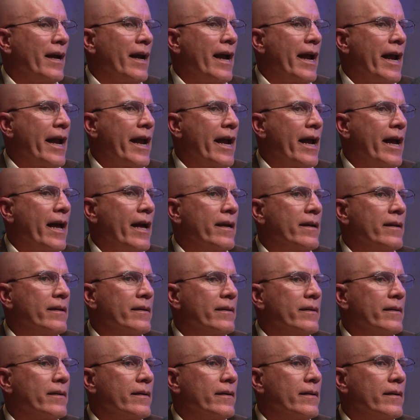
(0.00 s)
And
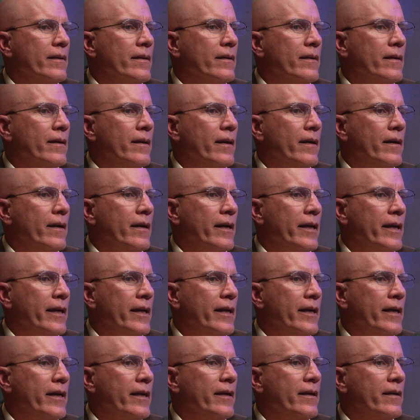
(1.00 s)

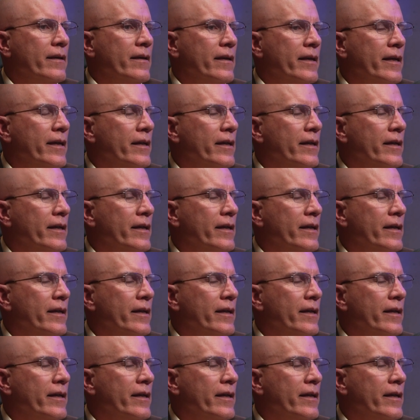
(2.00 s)
he